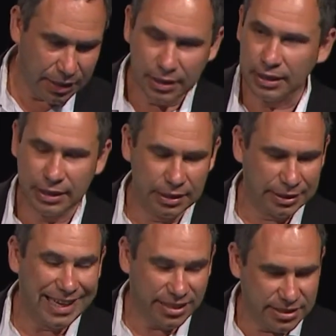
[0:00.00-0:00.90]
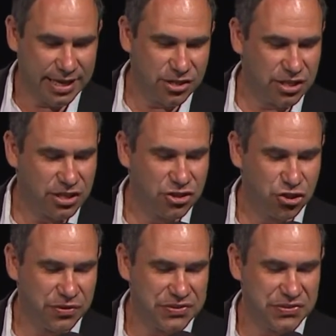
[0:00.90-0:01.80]
can say that
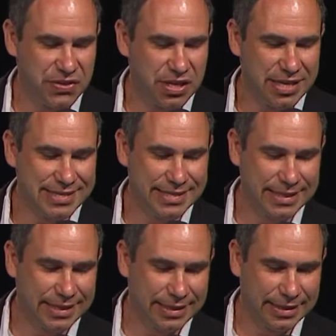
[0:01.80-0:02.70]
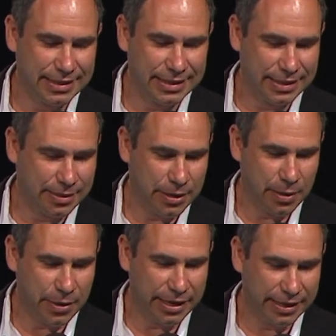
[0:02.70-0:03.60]
HEVC is
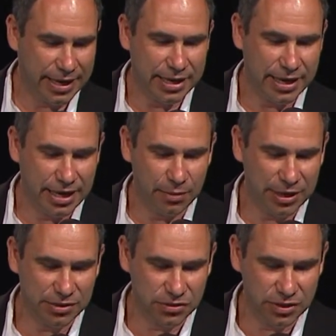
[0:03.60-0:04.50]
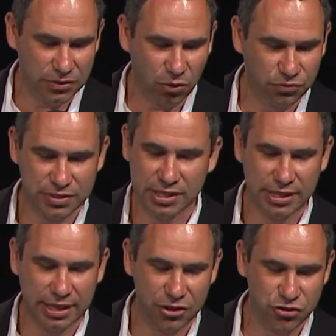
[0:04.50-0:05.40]
a key element of
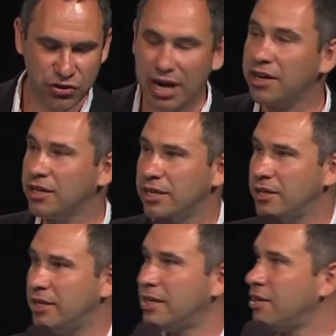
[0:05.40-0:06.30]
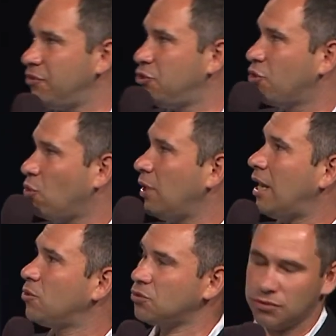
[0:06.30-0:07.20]
the HDR video
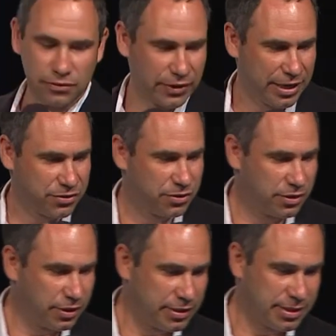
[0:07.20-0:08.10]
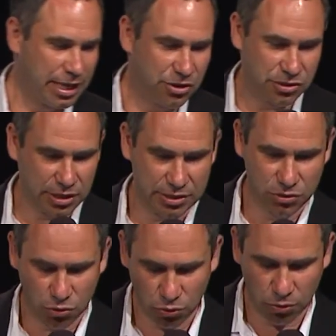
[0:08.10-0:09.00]
rollout, right? It allows us
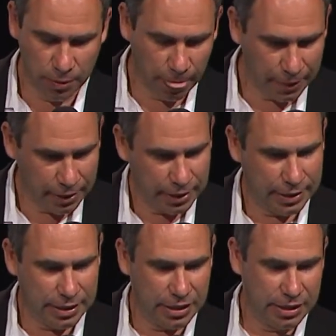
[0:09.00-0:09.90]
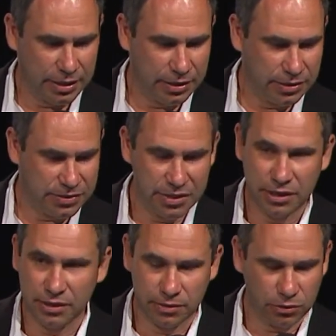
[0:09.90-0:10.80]
to
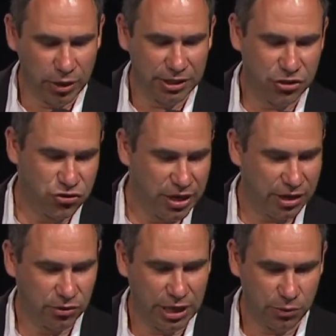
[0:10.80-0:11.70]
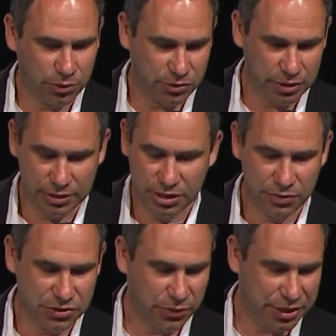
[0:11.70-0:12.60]
get HDR on our TV
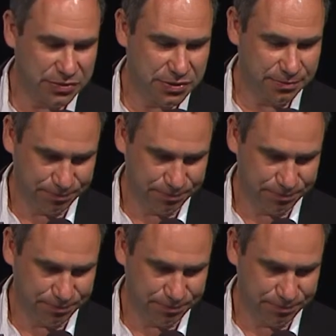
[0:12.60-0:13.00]
screens